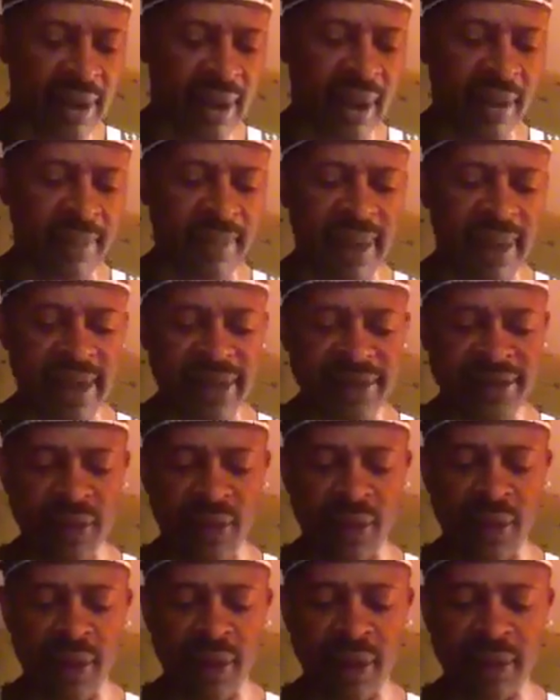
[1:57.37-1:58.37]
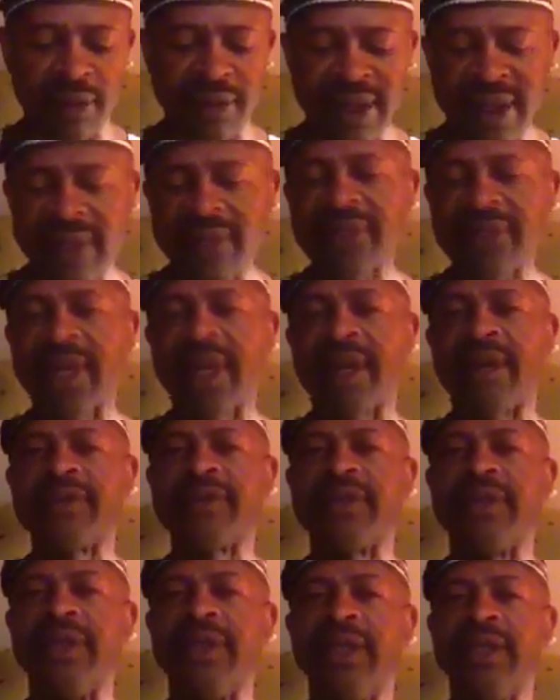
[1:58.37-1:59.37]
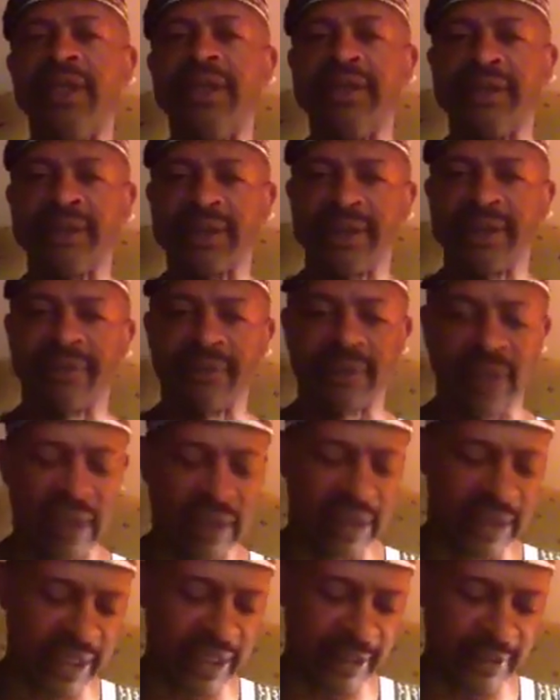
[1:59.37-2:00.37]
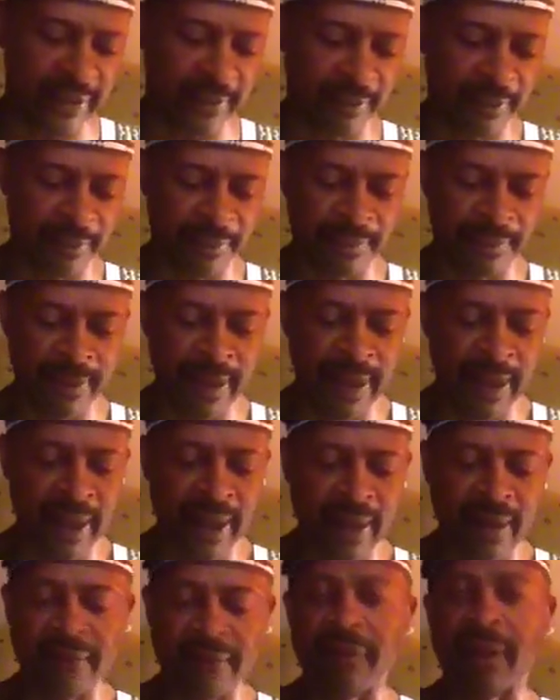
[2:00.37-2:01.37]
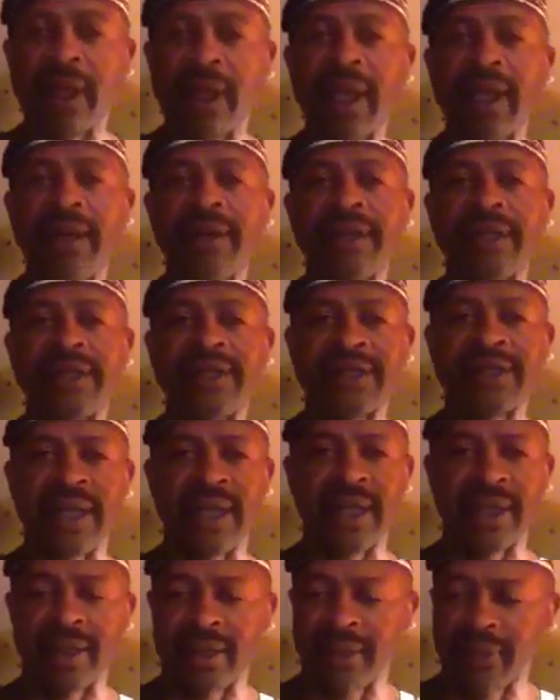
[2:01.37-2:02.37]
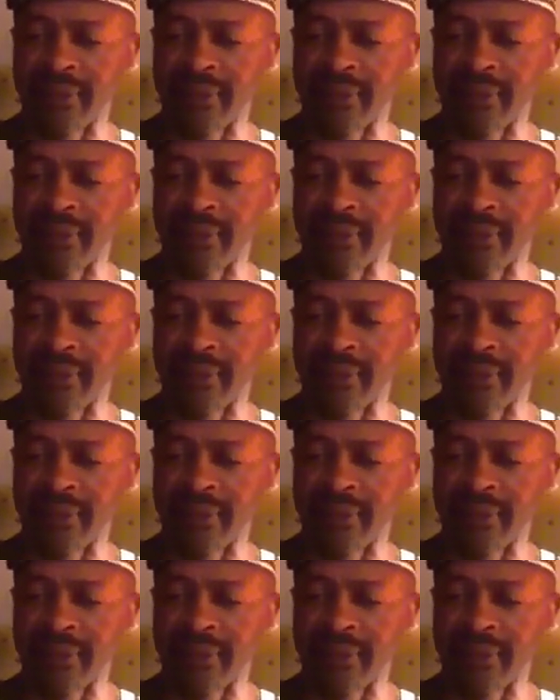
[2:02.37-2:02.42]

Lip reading: amaze the world 10,000 years later. For clarity's sake,